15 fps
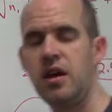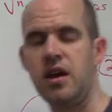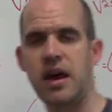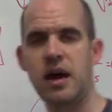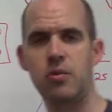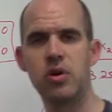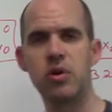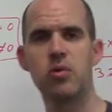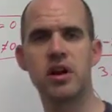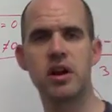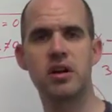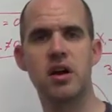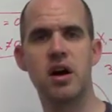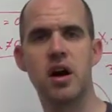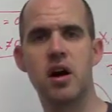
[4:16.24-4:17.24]
And we want to
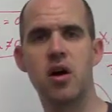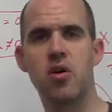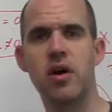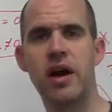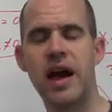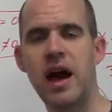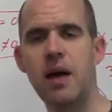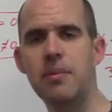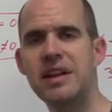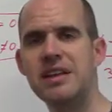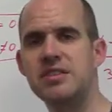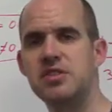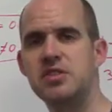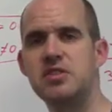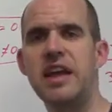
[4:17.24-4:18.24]
know how many
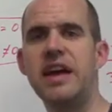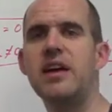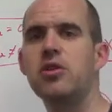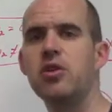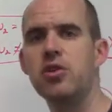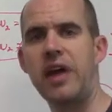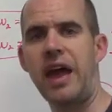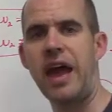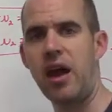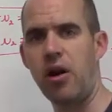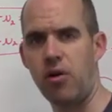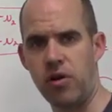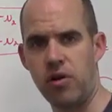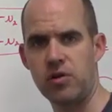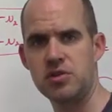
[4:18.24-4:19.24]
standard
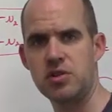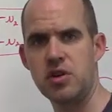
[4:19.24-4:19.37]
errors